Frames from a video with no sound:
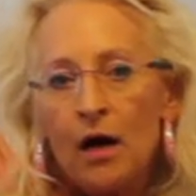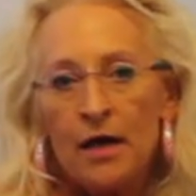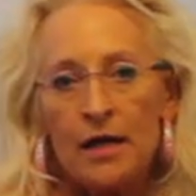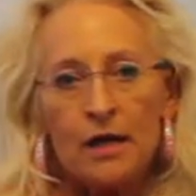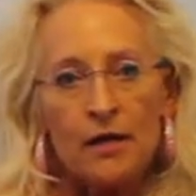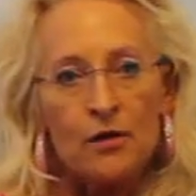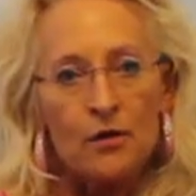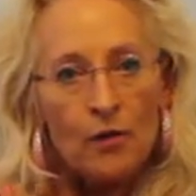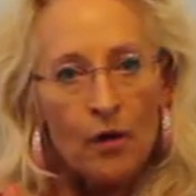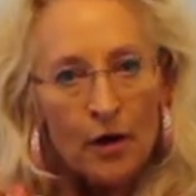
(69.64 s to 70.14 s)

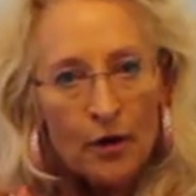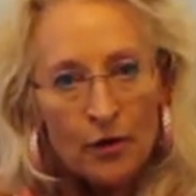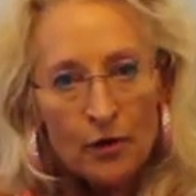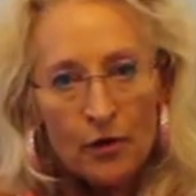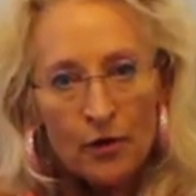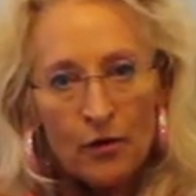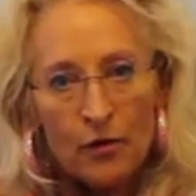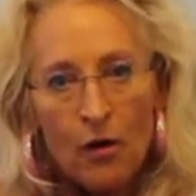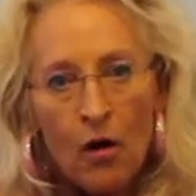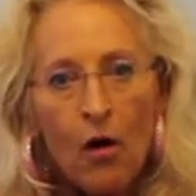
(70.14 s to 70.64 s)
either under
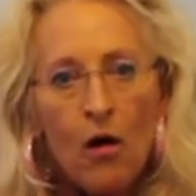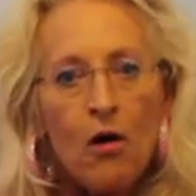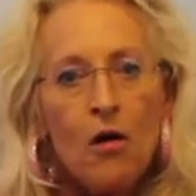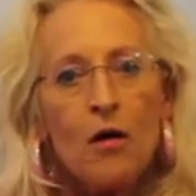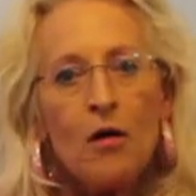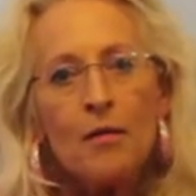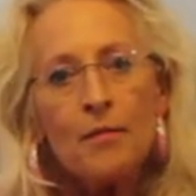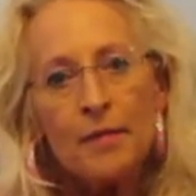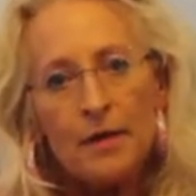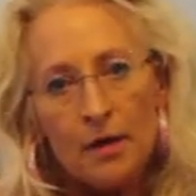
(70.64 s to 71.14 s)
their
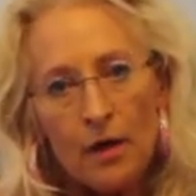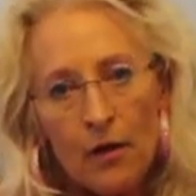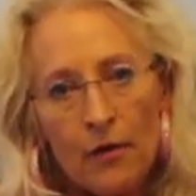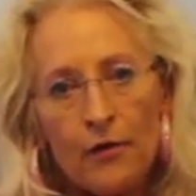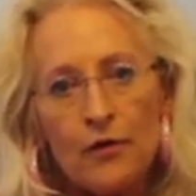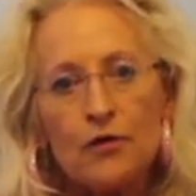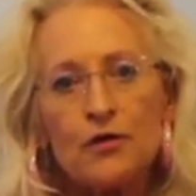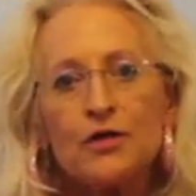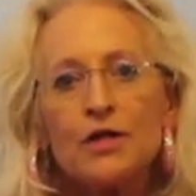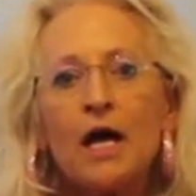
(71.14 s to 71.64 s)
arm and on
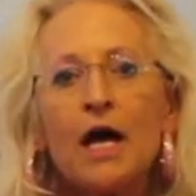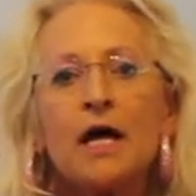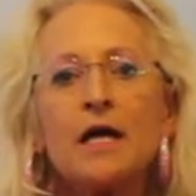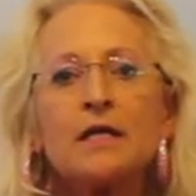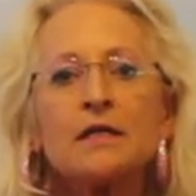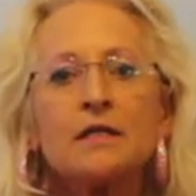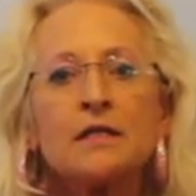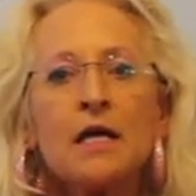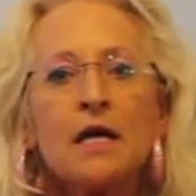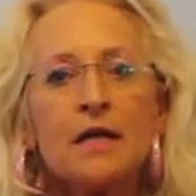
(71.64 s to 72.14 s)
their
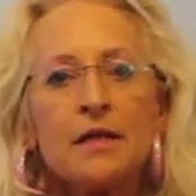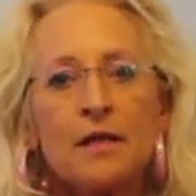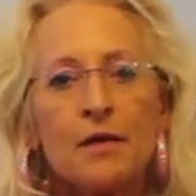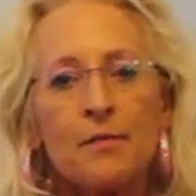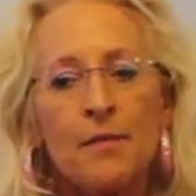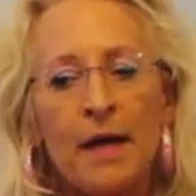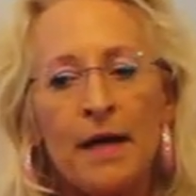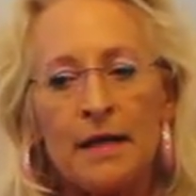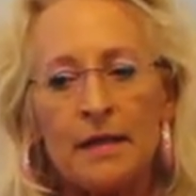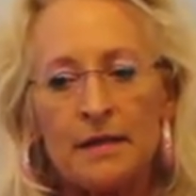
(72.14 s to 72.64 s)
chest that
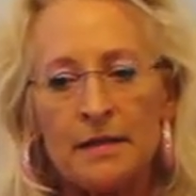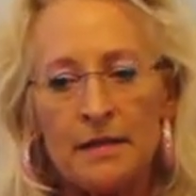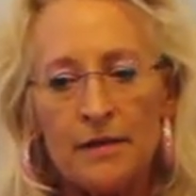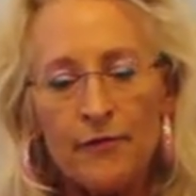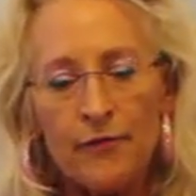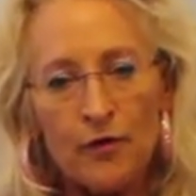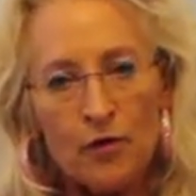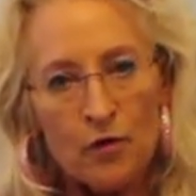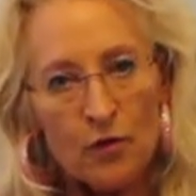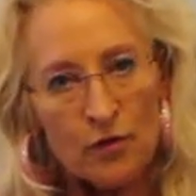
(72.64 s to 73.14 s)
make it
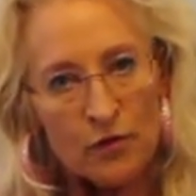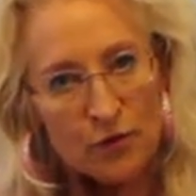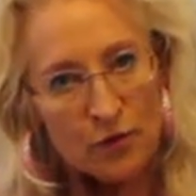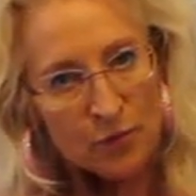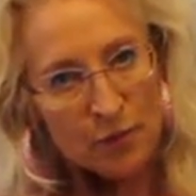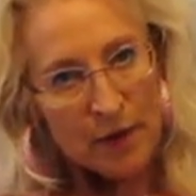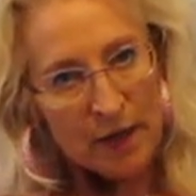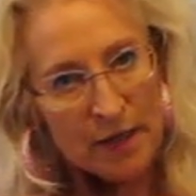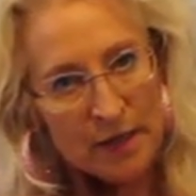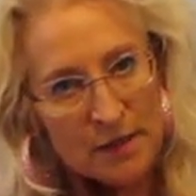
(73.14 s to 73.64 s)
difficult to
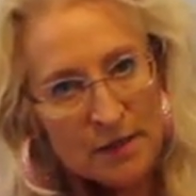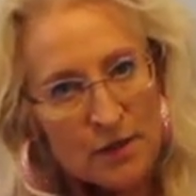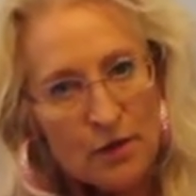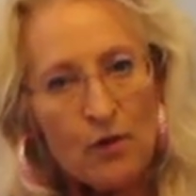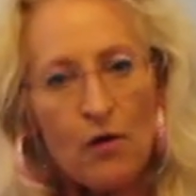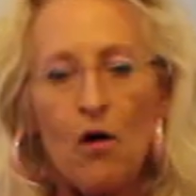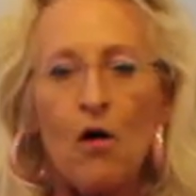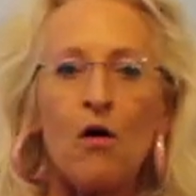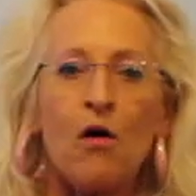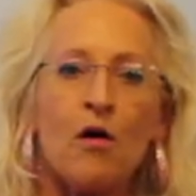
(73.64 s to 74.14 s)
raise
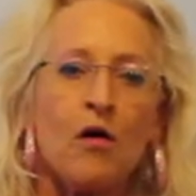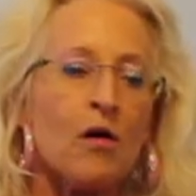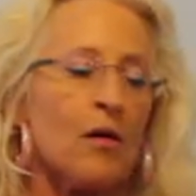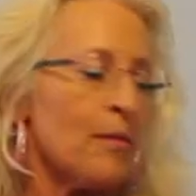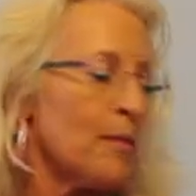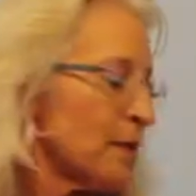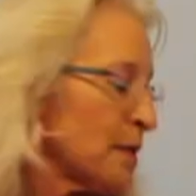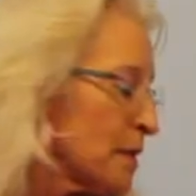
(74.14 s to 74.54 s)
their arm